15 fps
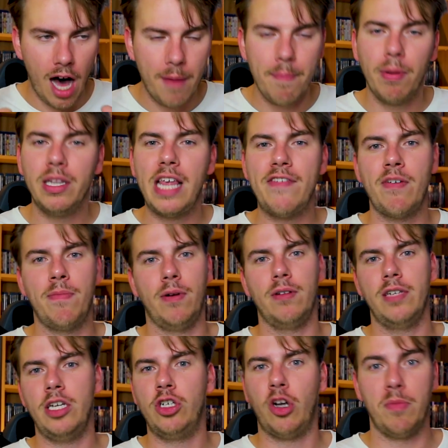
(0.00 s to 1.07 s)

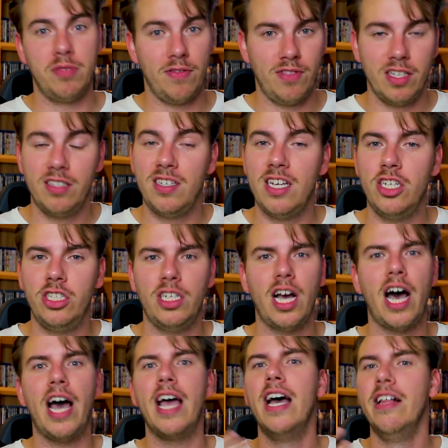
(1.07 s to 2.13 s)
unbelievable in terms of the
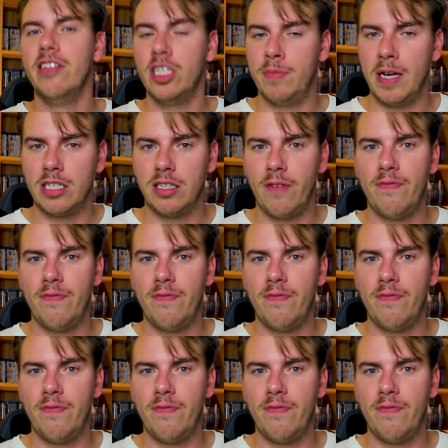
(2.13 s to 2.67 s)
CGI, the special